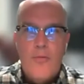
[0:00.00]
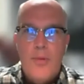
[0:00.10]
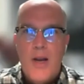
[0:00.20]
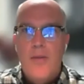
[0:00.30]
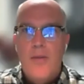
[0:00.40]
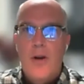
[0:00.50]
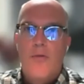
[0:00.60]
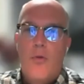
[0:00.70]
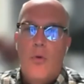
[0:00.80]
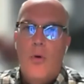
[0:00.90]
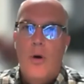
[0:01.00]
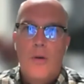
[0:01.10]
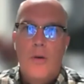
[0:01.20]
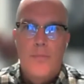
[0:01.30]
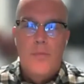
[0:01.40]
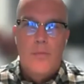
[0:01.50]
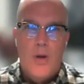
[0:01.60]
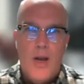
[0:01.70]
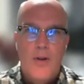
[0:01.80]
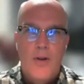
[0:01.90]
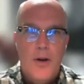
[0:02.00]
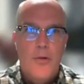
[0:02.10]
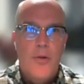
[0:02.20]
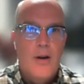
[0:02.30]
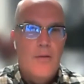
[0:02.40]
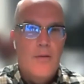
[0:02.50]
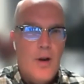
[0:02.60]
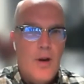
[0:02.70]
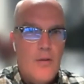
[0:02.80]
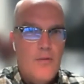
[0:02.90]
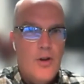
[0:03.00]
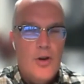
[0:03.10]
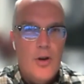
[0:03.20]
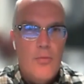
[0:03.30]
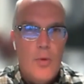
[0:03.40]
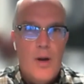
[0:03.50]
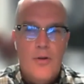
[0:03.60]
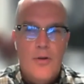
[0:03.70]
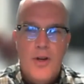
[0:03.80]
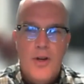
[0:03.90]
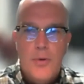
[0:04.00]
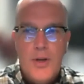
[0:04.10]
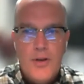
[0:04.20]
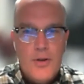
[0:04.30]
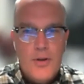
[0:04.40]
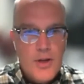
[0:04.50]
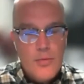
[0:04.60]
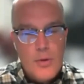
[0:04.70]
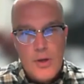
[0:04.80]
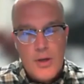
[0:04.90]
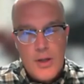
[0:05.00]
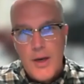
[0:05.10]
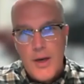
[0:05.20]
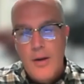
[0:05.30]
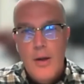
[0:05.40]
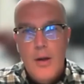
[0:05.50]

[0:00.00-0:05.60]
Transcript: plan there for kind of an integrated vision of what our transportation needs will look like.